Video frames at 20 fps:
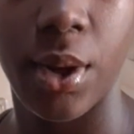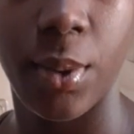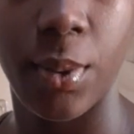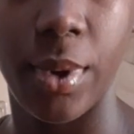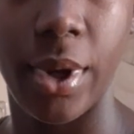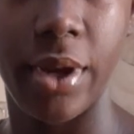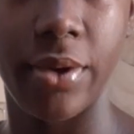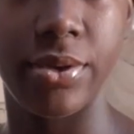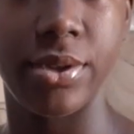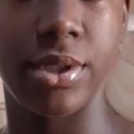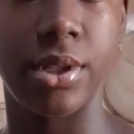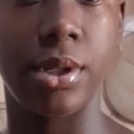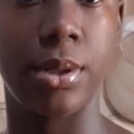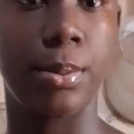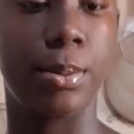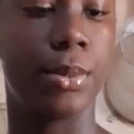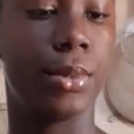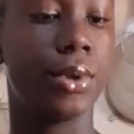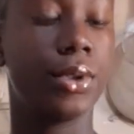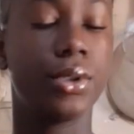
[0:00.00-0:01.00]
We have
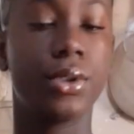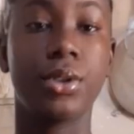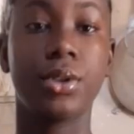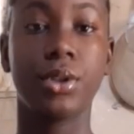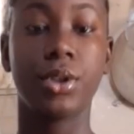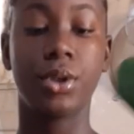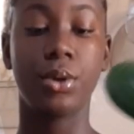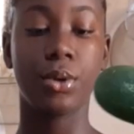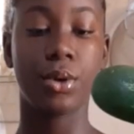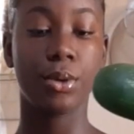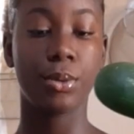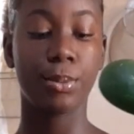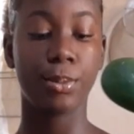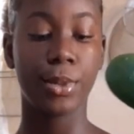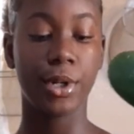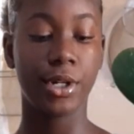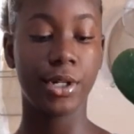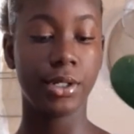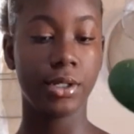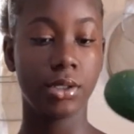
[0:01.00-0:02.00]
some
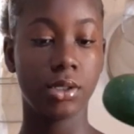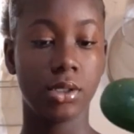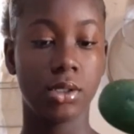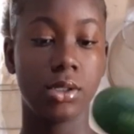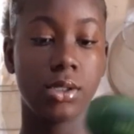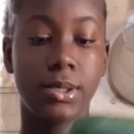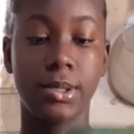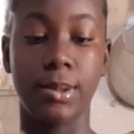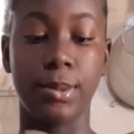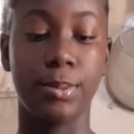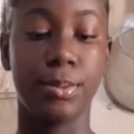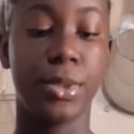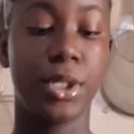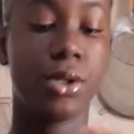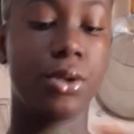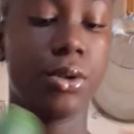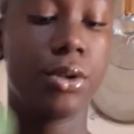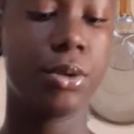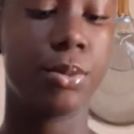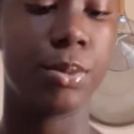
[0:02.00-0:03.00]
cucumber, some big
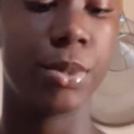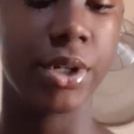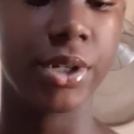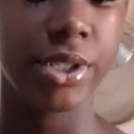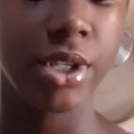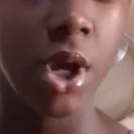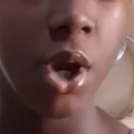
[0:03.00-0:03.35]
cucumbers.